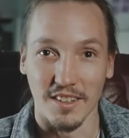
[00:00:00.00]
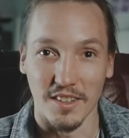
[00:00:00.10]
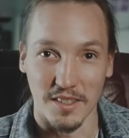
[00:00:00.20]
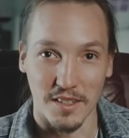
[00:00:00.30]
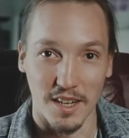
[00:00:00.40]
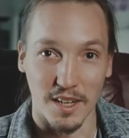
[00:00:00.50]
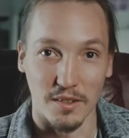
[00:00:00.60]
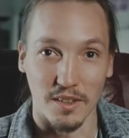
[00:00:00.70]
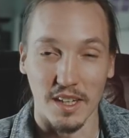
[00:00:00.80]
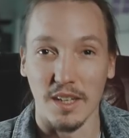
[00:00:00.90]
test that
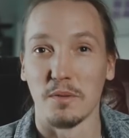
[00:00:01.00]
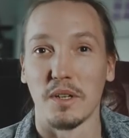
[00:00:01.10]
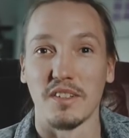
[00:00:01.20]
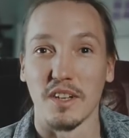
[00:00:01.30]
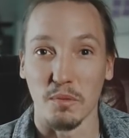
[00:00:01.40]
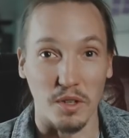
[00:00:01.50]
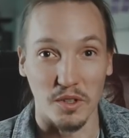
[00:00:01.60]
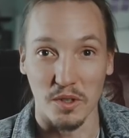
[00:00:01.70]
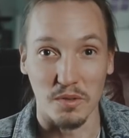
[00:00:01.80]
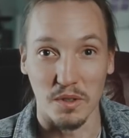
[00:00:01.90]
out. Otherwise, I'm
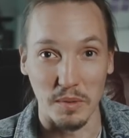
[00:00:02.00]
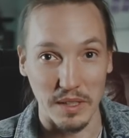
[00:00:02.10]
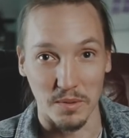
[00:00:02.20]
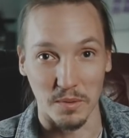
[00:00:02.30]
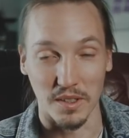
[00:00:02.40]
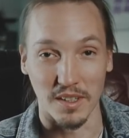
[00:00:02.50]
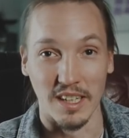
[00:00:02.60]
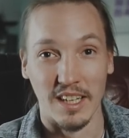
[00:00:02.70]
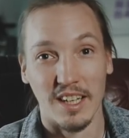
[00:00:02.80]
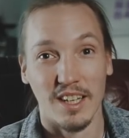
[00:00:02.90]
gonna choose the best one
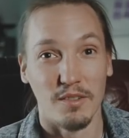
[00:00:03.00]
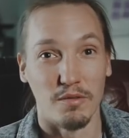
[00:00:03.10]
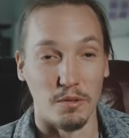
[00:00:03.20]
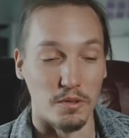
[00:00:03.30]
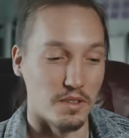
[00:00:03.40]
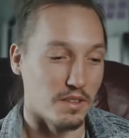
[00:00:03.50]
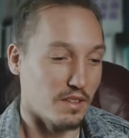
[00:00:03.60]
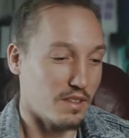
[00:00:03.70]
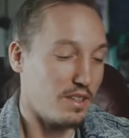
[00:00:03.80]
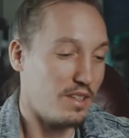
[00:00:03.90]
for
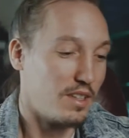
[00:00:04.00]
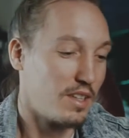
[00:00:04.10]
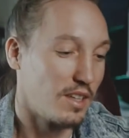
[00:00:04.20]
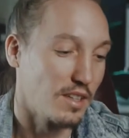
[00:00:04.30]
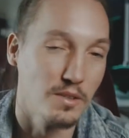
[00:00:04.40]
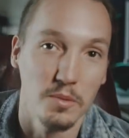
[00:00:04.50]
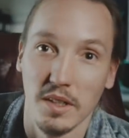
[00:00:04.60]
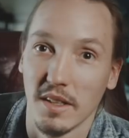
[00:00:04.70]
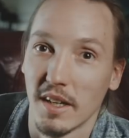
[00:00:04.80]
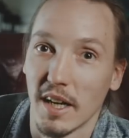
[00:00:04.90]
the, like, the
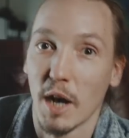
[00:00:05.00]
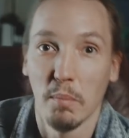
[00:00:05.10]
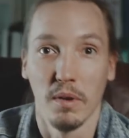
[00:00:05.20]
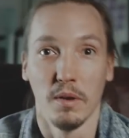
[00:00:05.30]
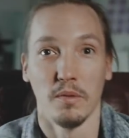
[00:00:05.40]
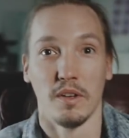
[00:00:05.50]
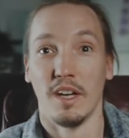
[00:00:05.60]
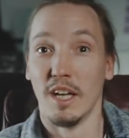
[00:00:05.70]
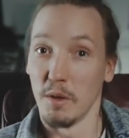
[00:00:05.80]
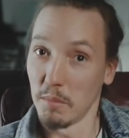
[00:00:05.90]
one that I upload.
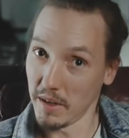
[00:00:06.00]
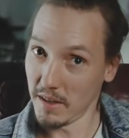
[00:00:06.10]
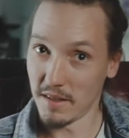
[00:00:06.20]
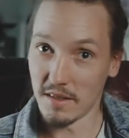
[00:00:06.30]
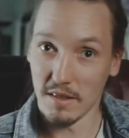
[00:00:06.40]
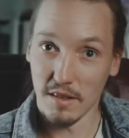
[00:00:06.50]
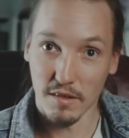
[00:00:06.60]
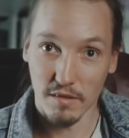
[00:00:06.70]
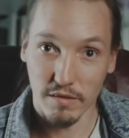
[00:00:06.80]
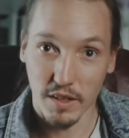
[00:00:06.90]
But it's
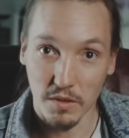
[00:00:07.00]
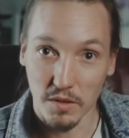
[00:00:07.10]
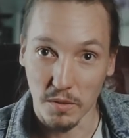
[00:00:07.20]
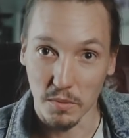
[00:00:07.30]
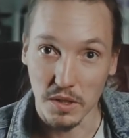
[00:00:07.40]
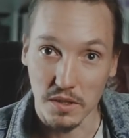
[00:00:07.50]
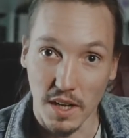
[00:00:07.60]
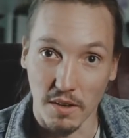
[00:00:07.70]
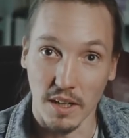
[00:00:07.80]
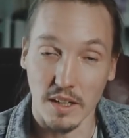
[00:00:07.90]
fun to know which
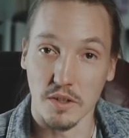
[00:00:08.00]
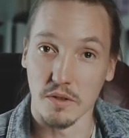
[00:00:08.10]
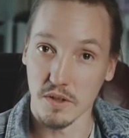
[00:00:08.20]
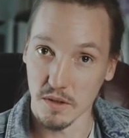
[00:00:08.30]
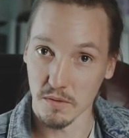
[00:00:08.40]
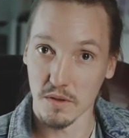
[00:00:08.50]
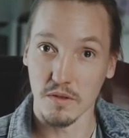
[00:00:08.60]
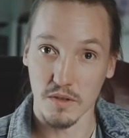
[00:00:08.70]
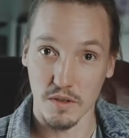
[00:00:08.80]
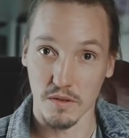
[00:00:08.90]
channel I should choose
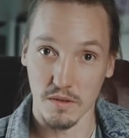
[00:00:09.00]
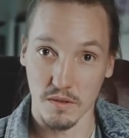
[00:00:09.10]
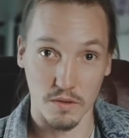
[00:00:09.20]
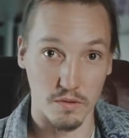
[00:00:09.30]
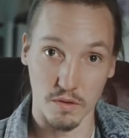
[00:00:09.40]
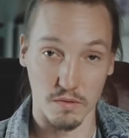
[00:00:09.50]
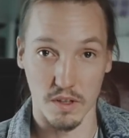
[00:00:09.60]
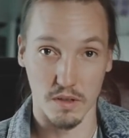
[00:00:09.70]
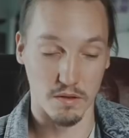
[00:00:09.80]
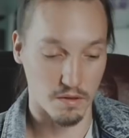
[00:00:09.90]
to do
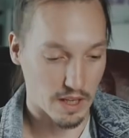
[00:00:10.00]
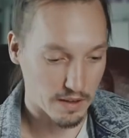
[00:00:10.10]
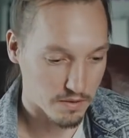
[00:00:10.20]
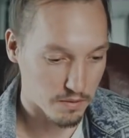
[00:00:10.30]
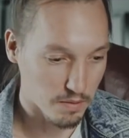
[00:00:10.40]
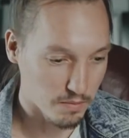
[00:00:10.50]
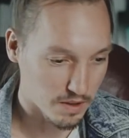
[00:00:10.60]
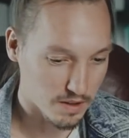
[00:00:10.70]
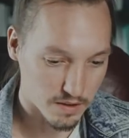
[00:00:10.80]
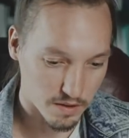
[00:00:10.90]
the whole live stream
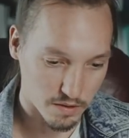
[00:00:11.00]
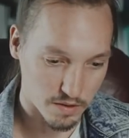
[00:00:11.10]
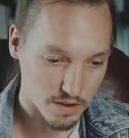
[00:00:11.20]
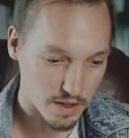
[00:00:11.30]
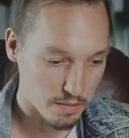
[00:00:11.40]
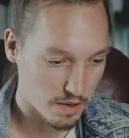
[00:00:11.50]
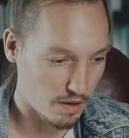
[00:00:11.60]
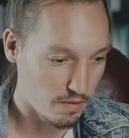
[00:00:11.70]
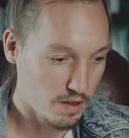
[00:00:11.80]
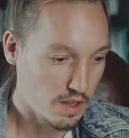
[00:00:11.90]
with. So just let me
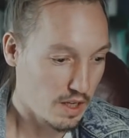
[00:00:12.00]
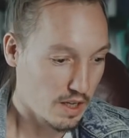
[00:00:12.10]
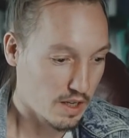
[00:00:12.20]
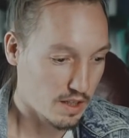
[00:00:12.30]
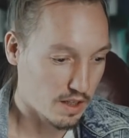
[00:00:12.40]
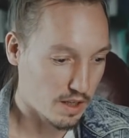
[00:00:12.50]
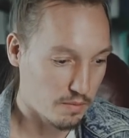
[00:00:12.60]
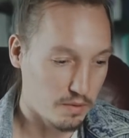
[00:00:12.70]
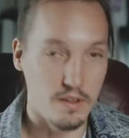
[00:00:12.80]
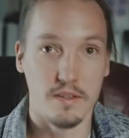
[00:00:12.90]
know, and I
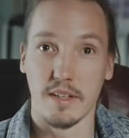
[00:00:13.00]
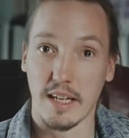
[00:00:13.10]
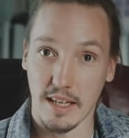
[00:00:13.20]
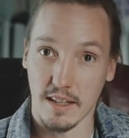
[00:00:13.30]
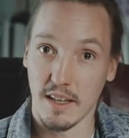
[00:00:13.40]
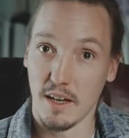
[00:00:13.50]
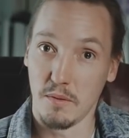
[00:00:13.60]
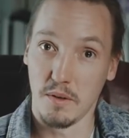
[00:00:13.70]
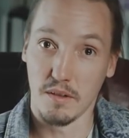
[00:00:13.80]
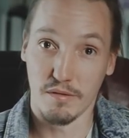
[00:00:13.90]
will select that
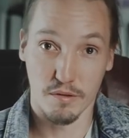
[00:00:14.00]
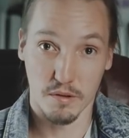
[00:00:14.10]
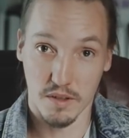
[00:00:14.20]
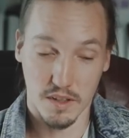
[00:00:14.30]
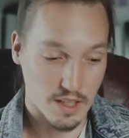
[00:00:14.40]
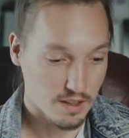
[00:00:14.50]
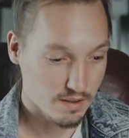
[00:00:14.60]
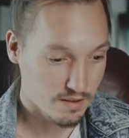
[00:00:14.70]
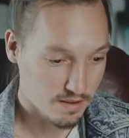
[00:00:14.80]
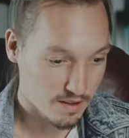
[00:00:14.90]
one for the
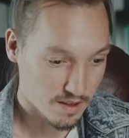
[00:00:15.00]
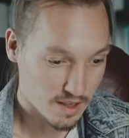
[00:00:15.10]
next